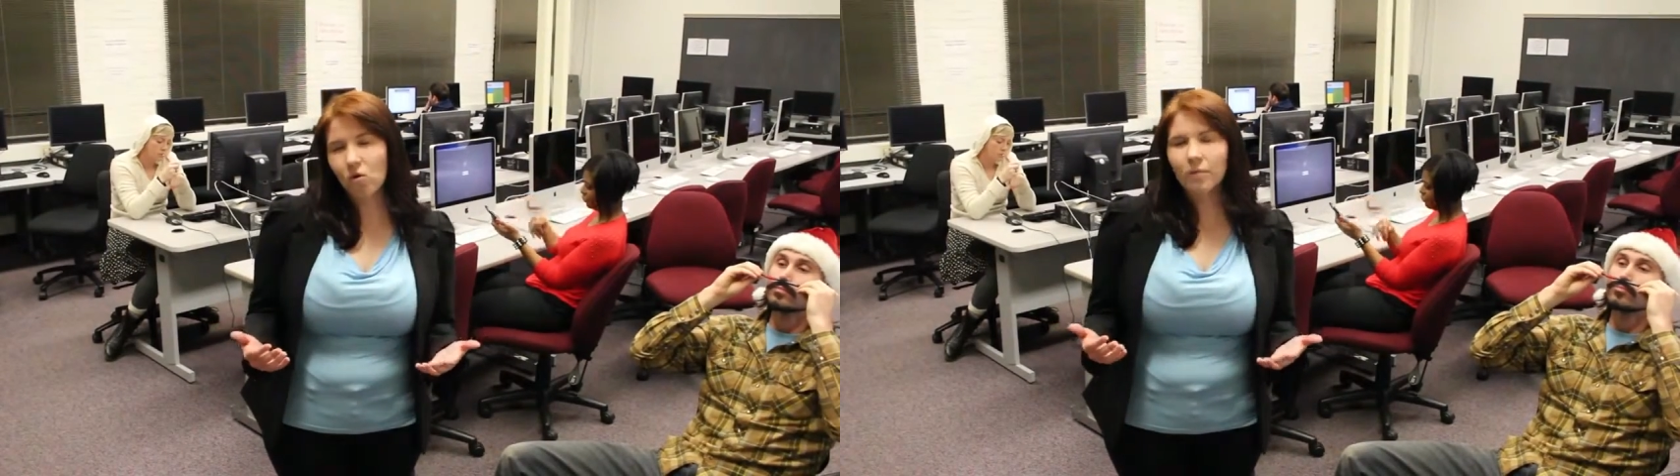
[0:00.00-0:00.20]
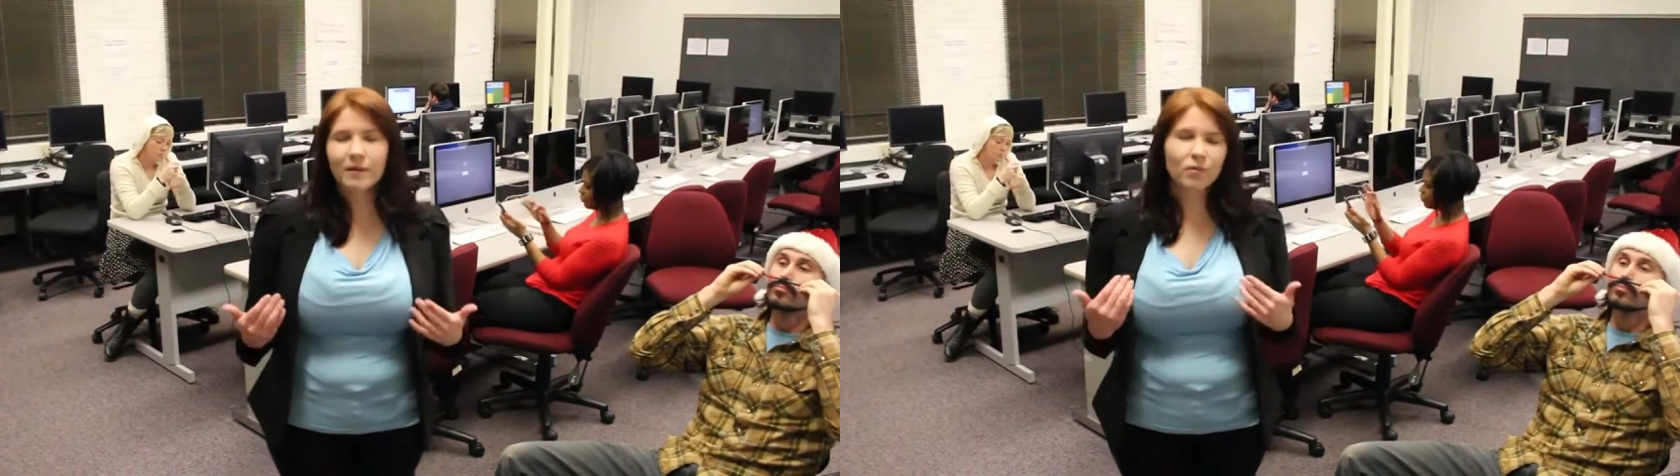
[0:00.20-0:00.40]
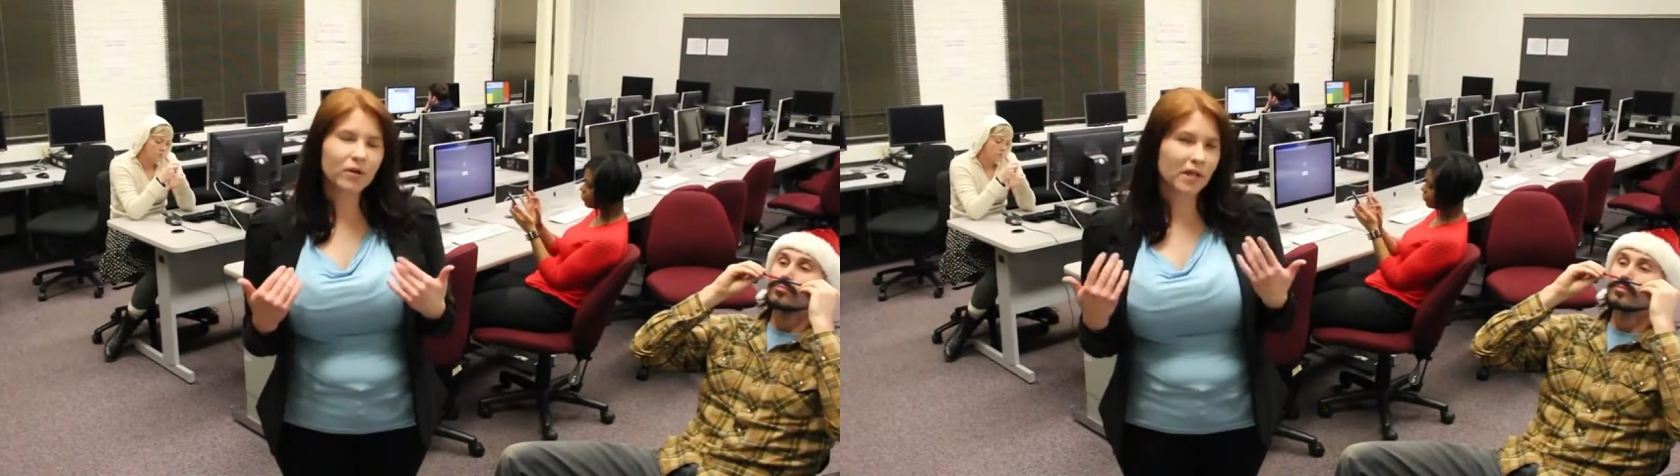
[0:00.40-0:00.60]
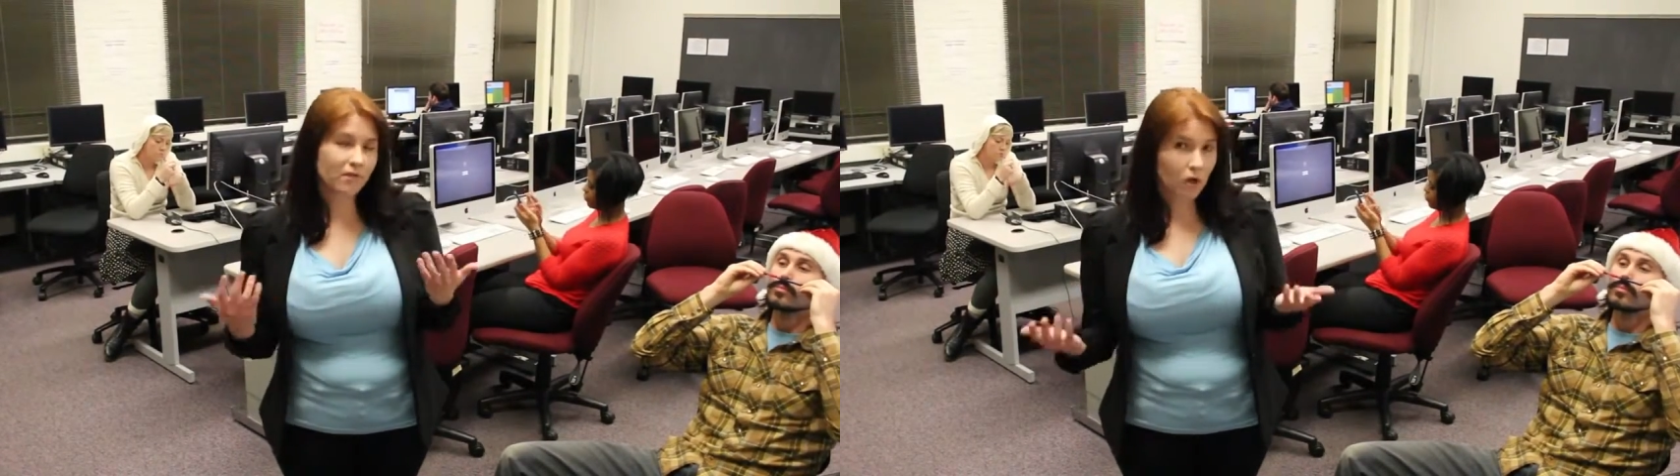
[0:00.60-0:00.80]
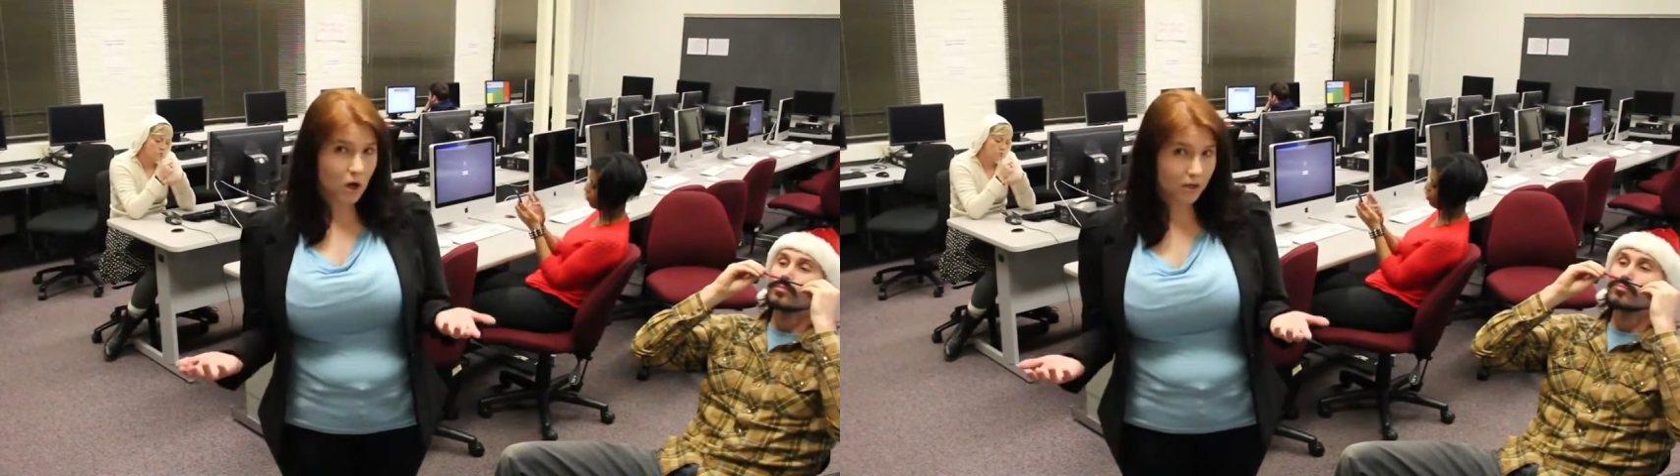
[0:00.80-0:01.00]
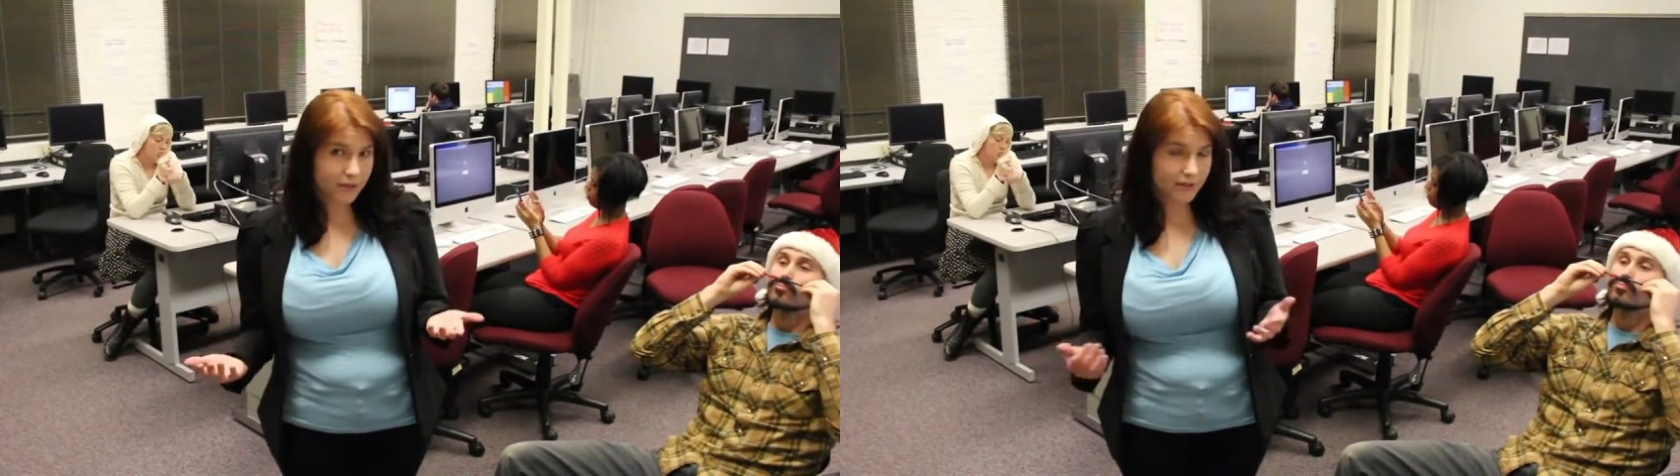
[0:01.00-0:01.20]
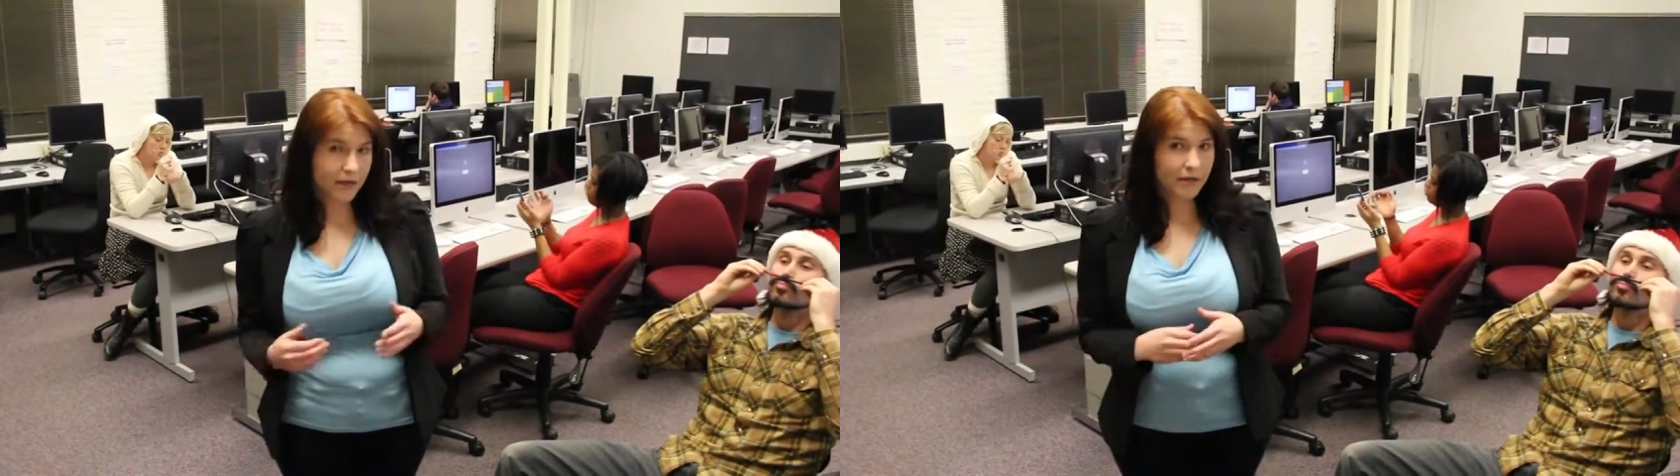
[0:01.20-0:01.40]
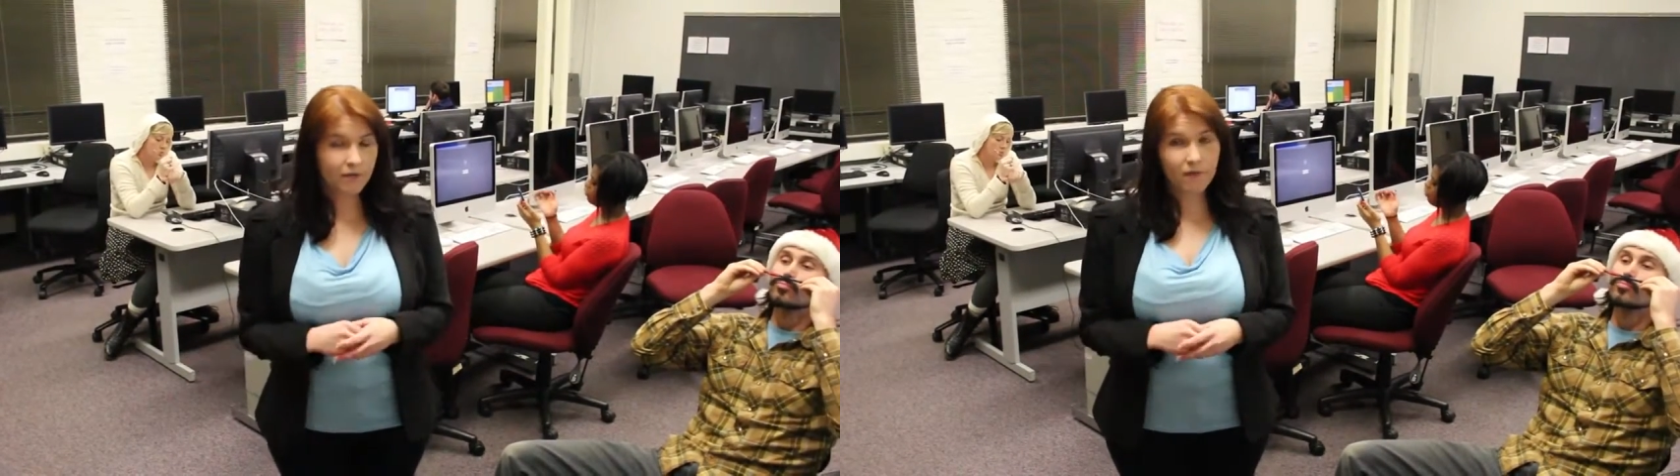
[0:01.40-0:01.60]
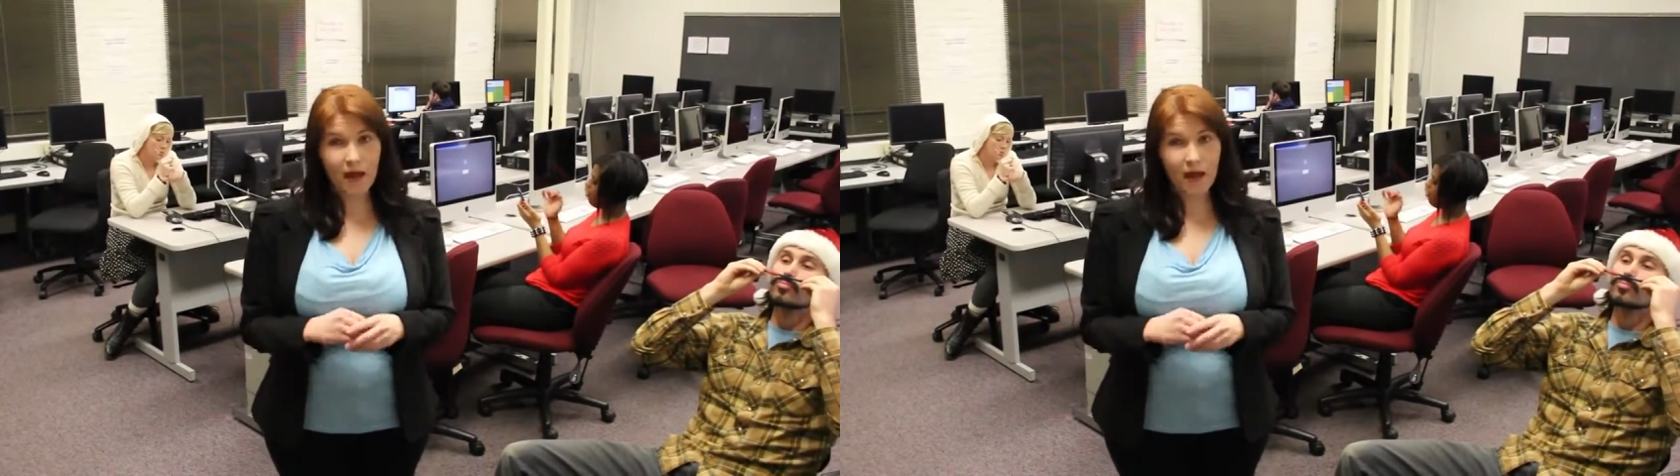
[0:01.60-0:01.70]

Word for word: or people can even call us in if